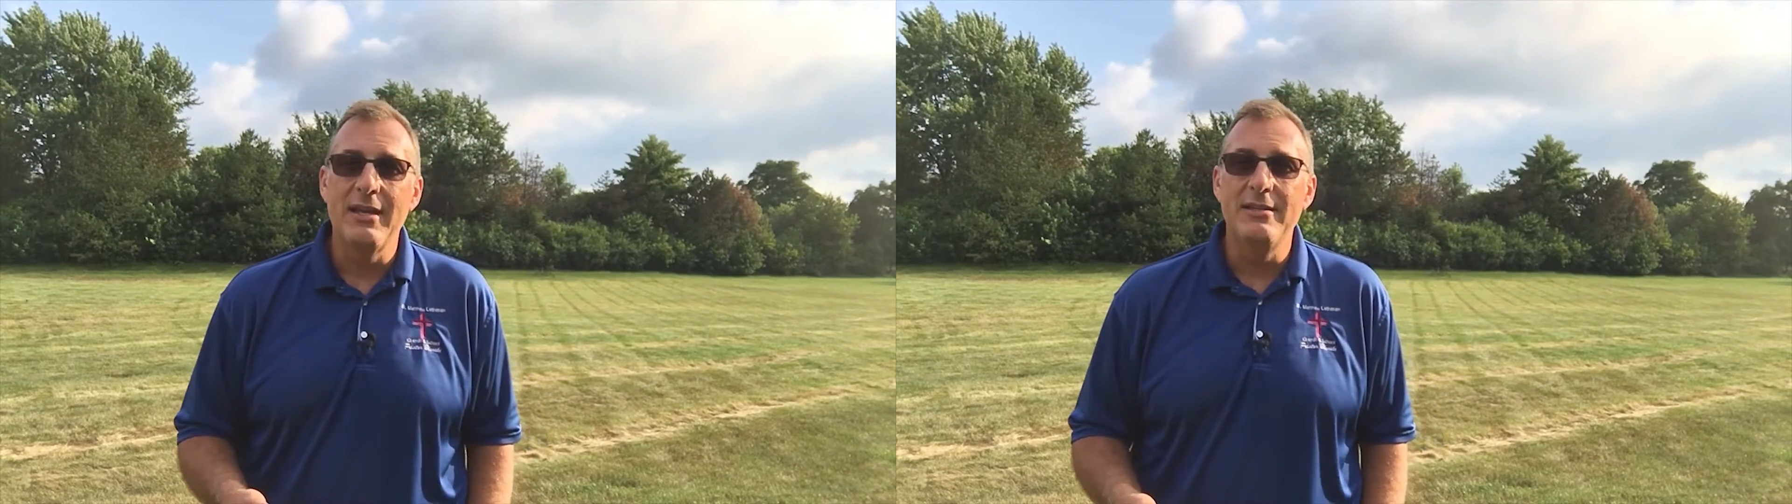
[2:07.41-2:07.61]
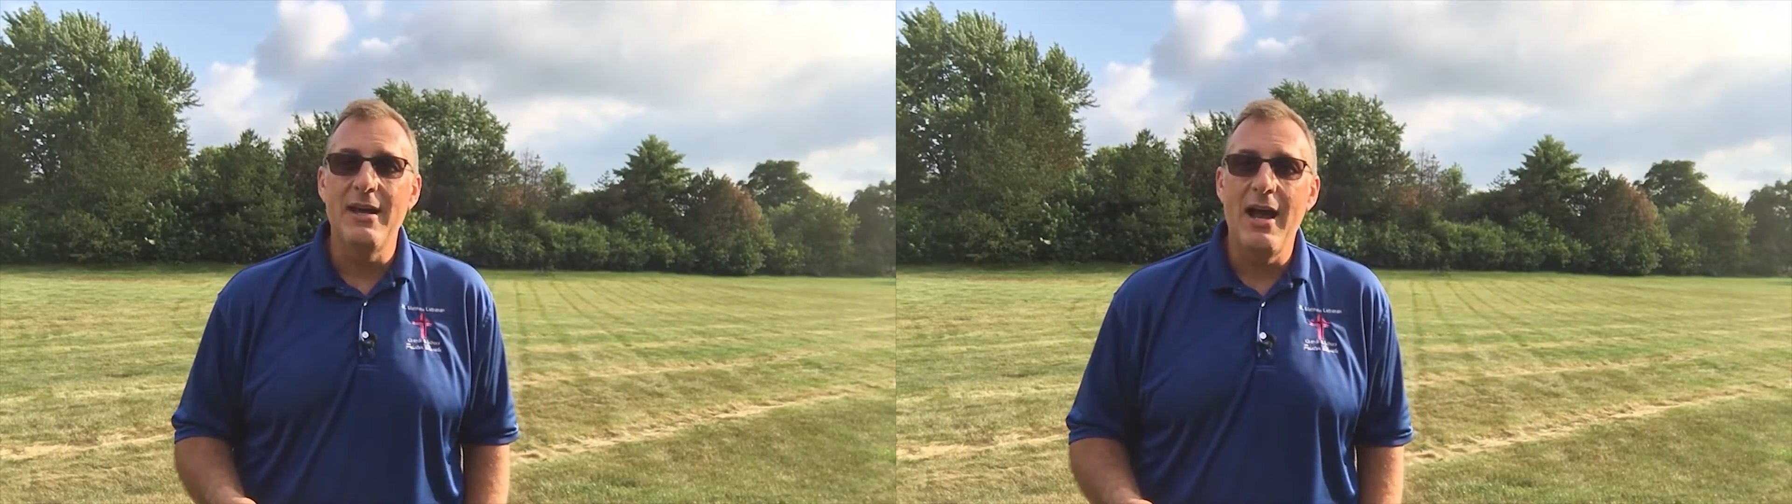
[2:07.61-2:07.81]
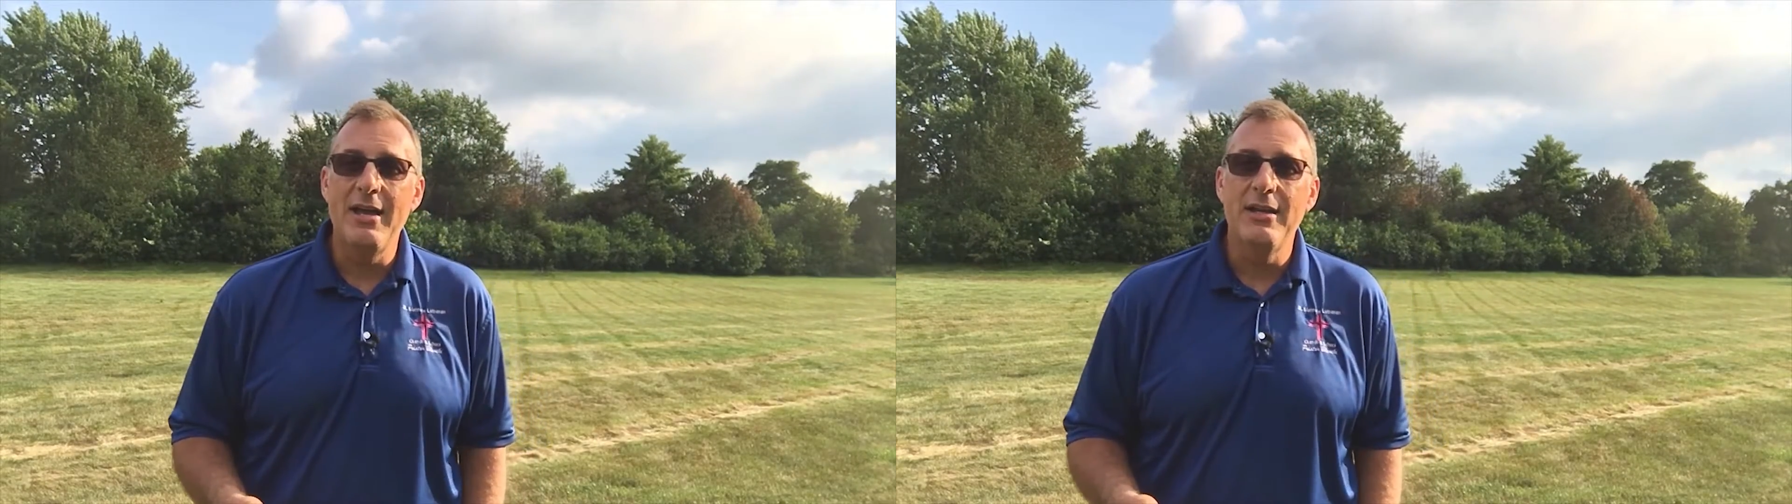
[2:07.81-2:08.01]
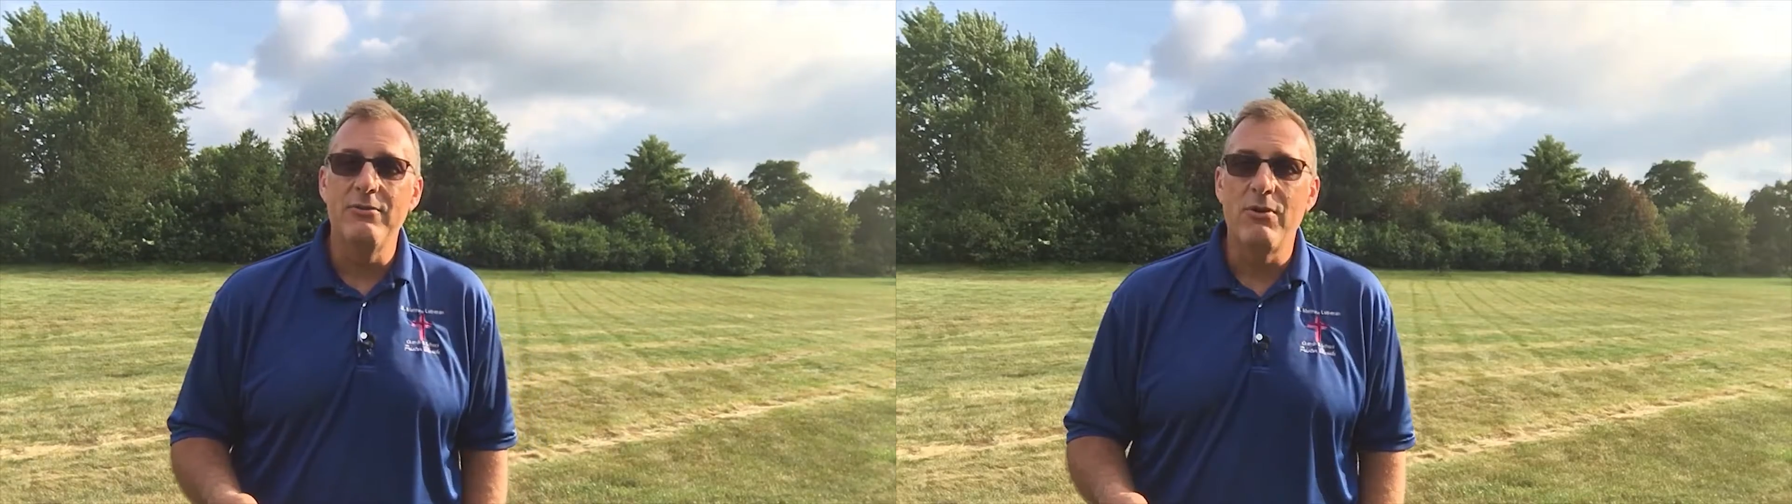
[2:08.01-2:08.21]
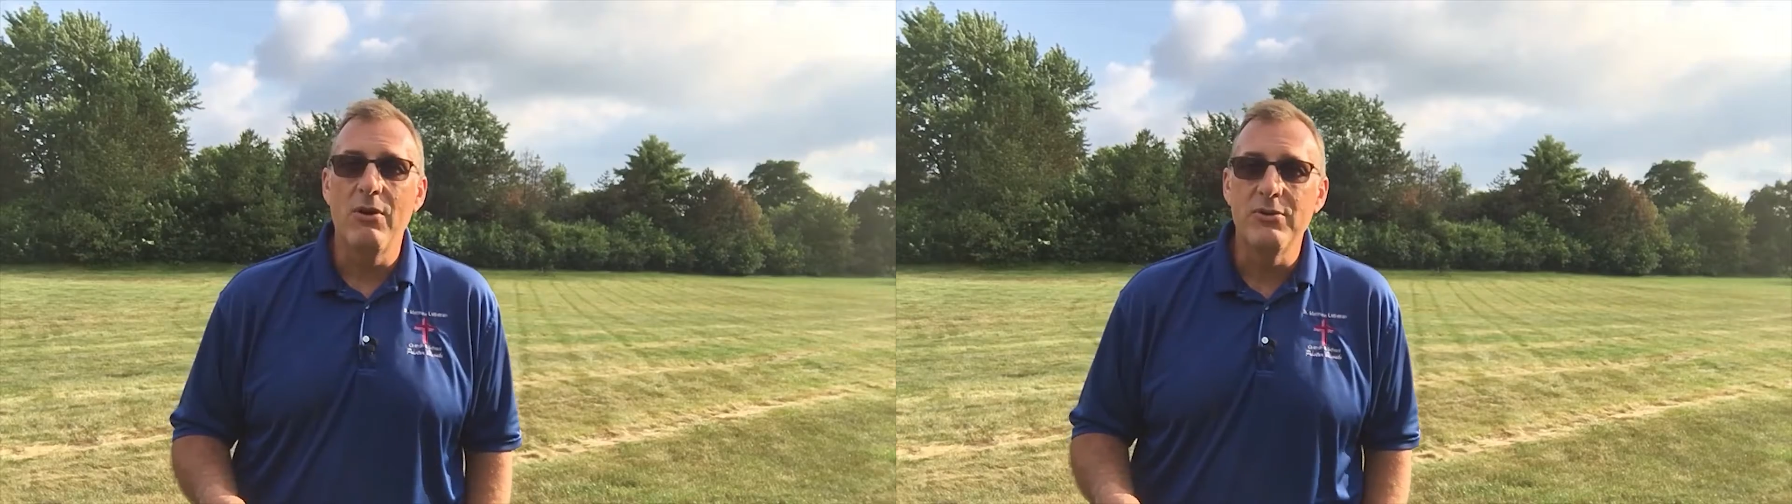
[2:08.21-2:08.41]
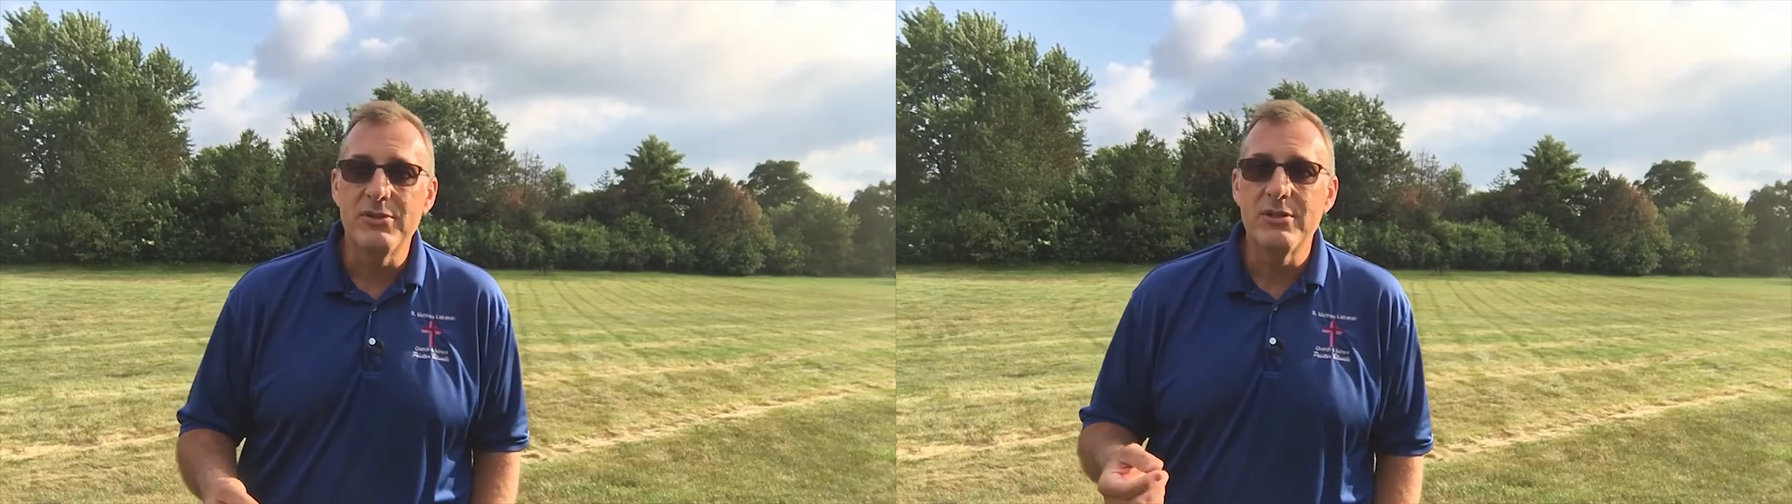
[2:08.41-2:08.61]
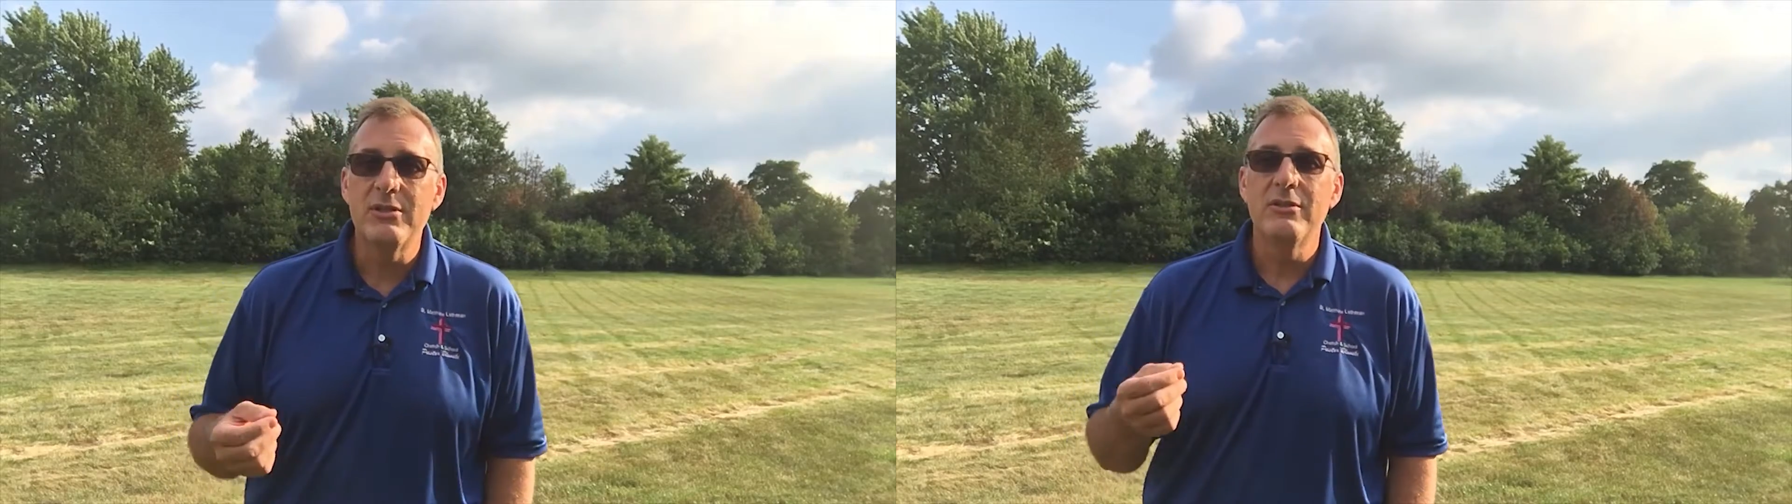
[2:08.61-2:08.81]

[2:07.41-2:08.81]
and died and rose